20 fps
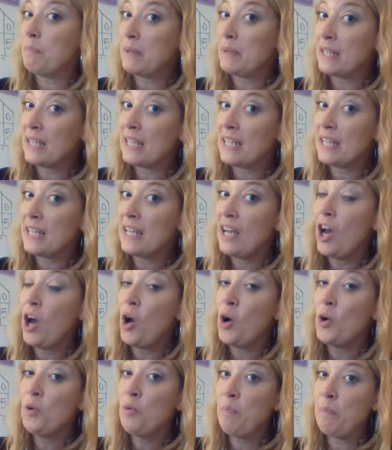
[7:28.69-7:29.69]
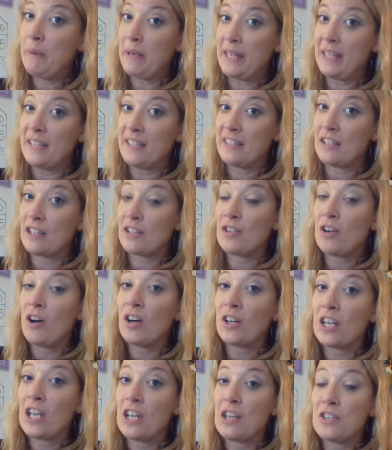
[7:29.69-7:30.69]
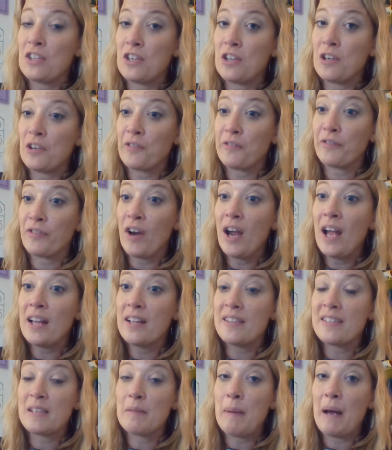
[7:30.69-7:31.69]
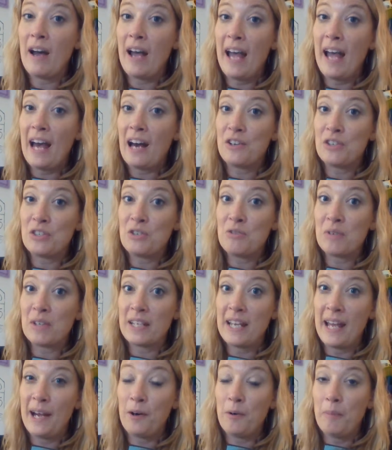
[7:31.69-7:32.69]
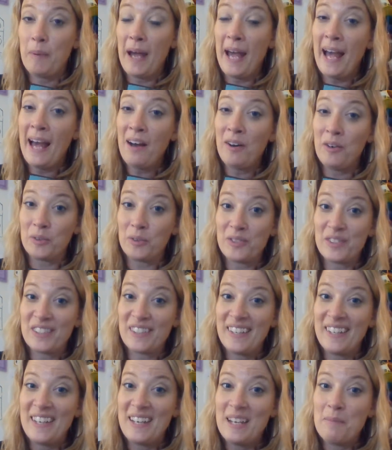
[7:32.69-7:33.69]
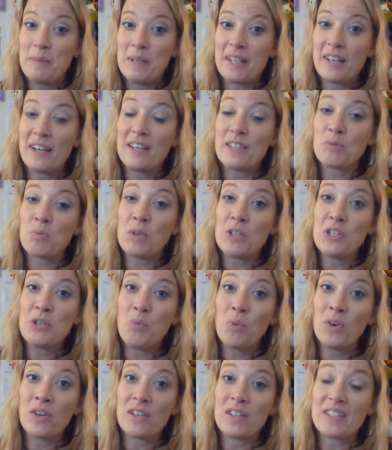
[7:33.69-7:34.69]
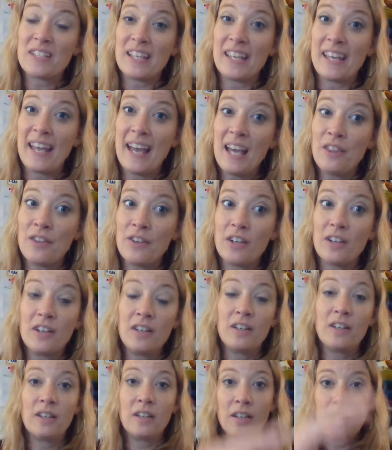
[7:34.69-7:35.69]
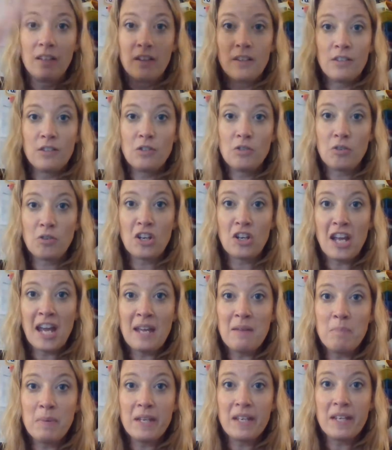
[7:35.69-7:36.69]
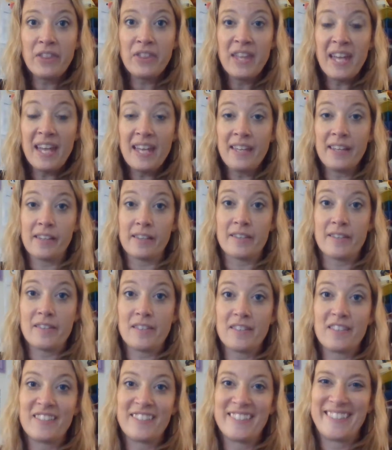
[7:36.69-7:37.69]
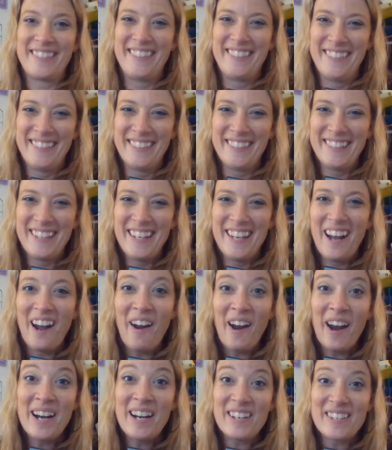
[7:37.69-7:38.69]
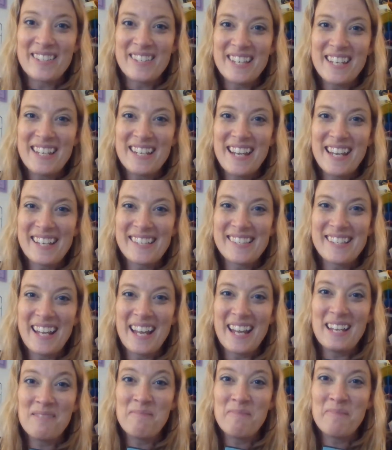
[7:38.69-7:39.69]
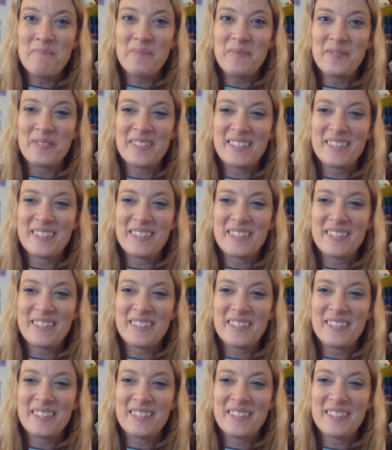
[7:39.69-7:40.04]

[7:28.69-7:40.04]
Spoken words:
be open to talking to your friends about how you can help out, because when you work together, you create big things. All right, I'll see you next time.